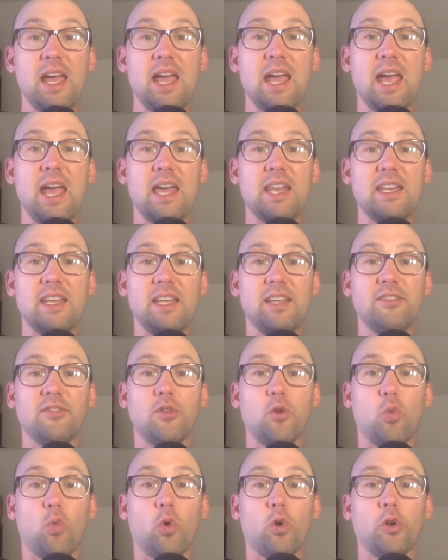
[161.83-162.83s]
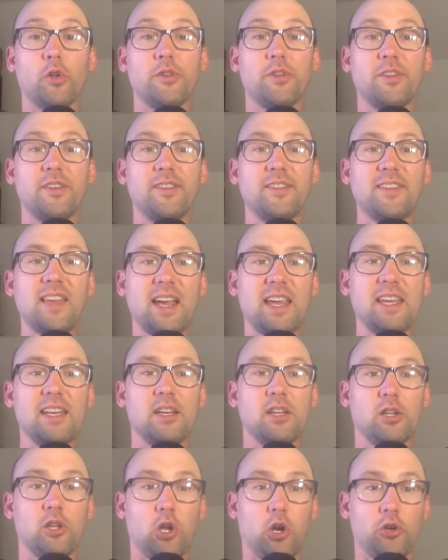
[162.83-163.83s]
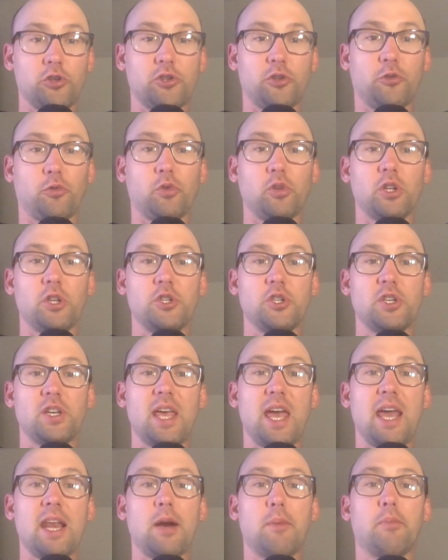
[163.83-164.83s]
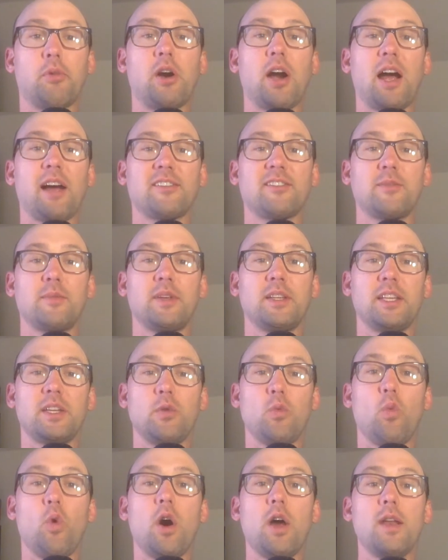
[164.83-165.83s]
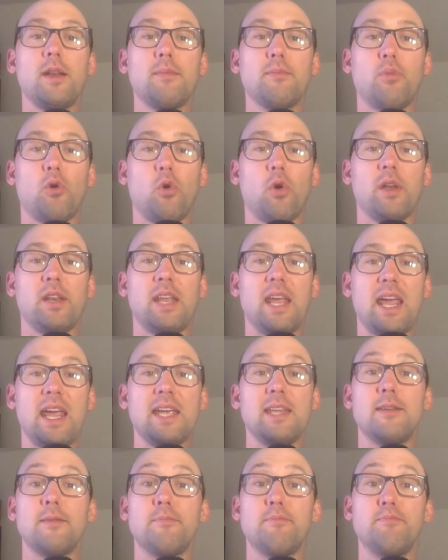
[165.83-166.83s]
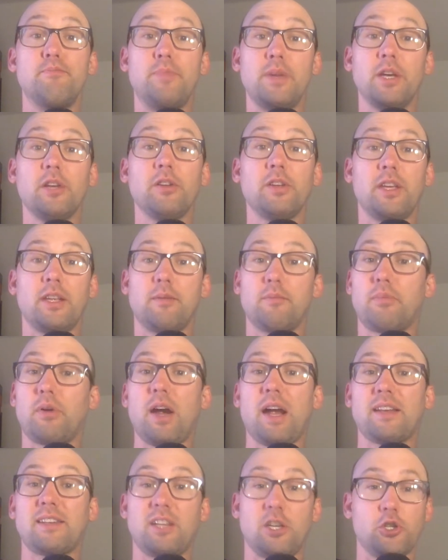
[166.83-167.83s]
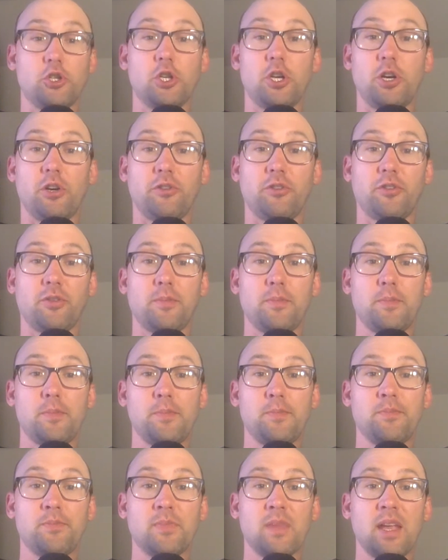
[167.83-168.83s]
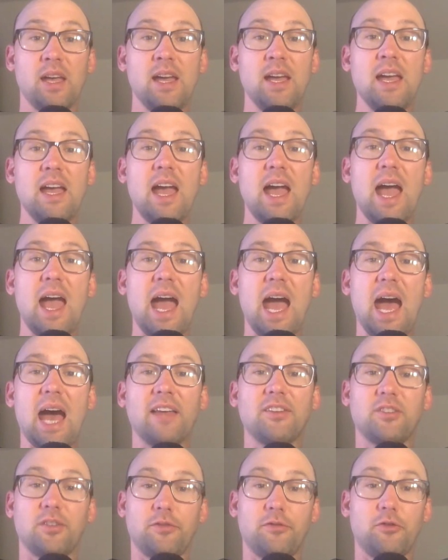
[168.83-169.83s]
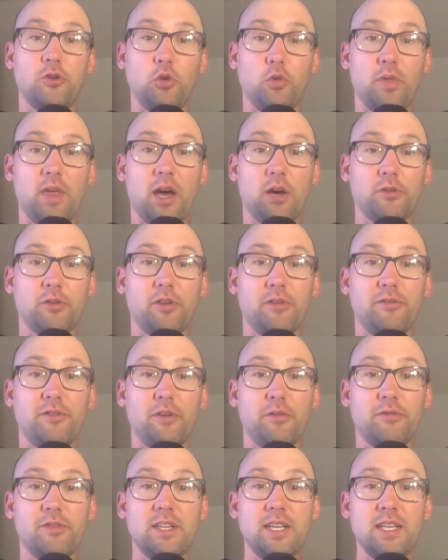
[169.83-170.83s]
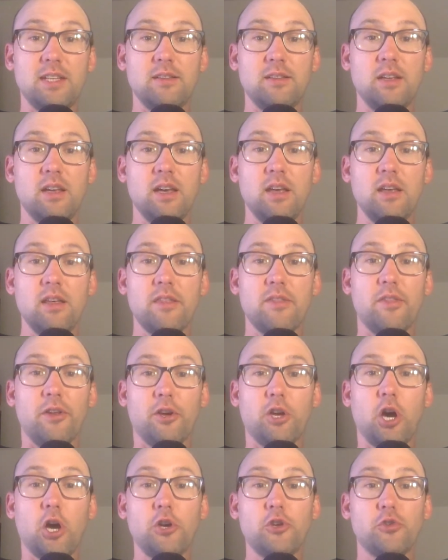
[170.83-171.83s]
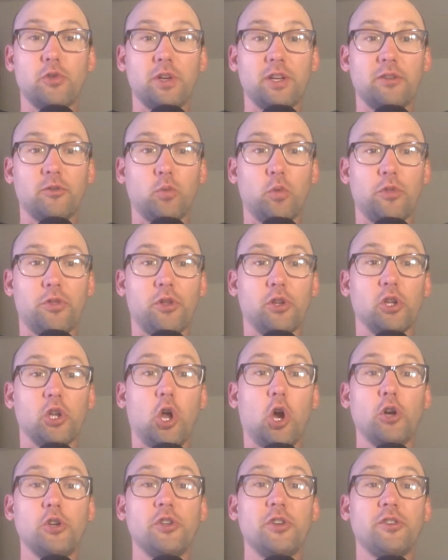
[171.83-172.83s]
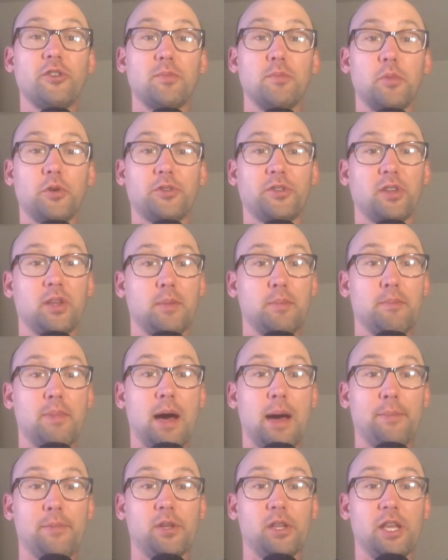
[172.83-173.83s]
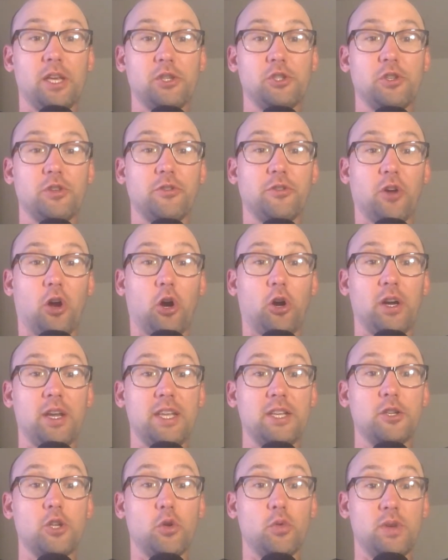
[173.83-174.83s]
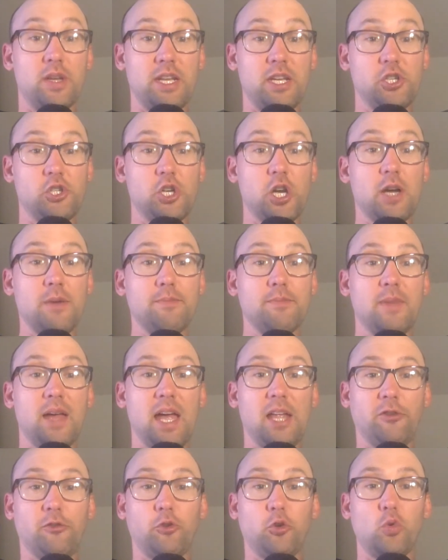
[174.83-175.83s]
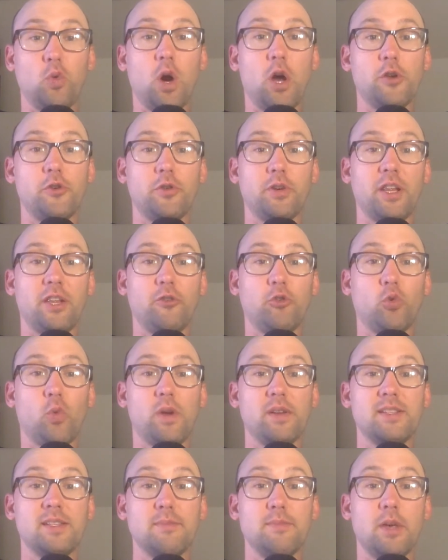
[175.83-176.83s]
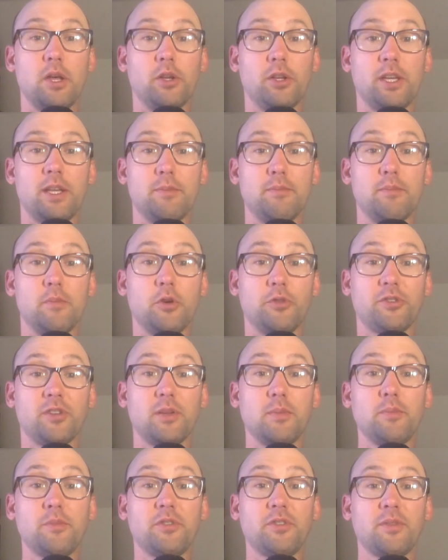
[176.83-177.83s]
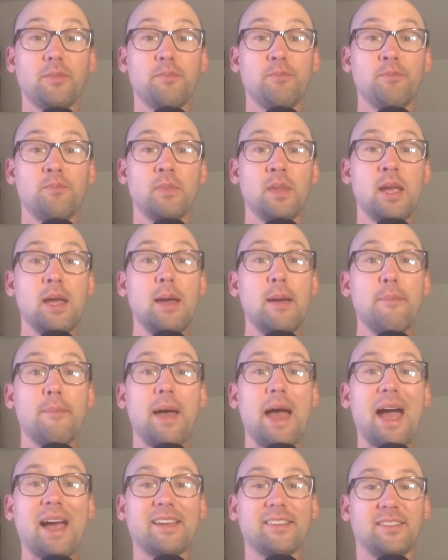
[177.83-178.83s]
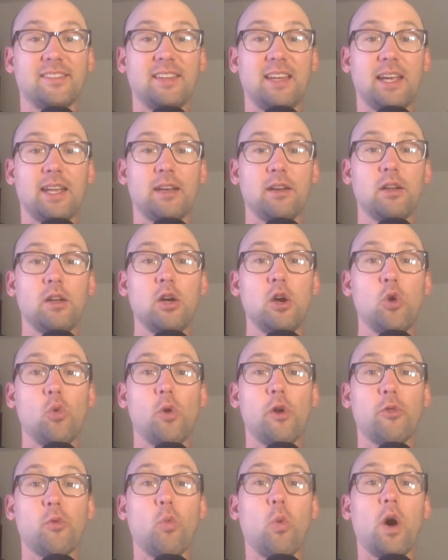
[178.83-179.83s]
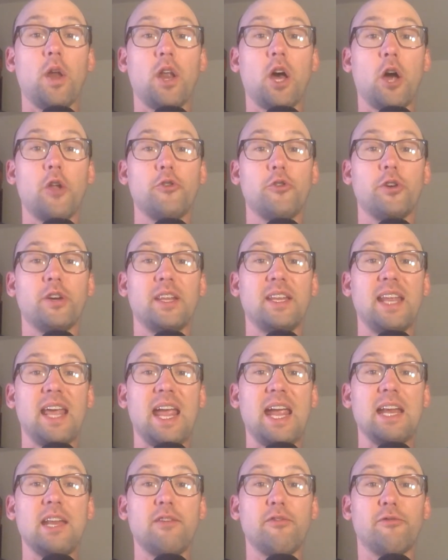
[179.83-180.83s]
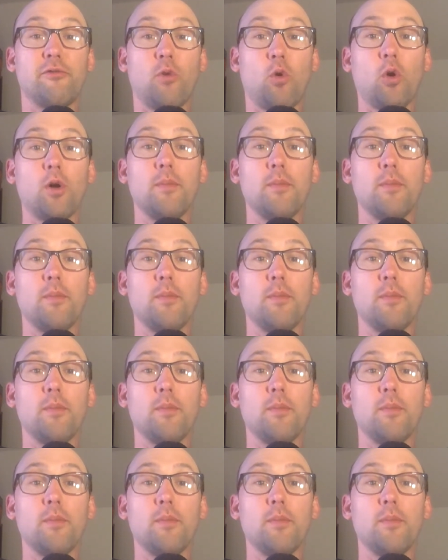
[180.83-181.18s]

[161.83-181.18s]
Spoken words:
and is the world's second largest religion at approximately 1.8 billion practitioners. As of 2015, the countries with the largest Muslim populations are Indonesia at 220 million Muslims, Pakistan with 184